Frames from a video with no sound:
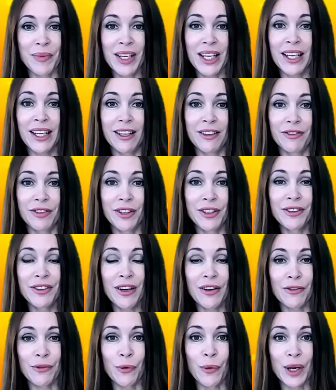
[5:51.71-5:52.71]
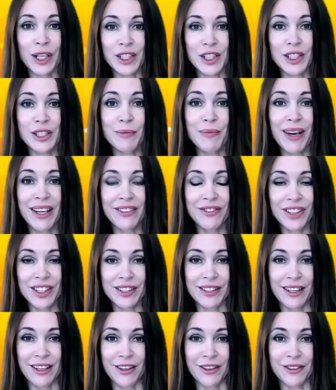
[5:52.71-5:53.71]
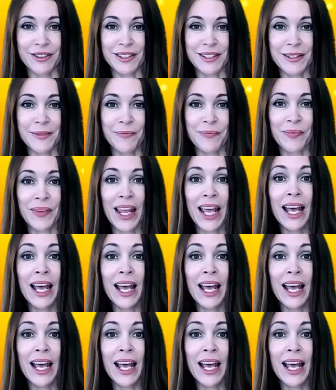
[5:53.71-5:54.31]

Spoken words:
me if you have watched my videos.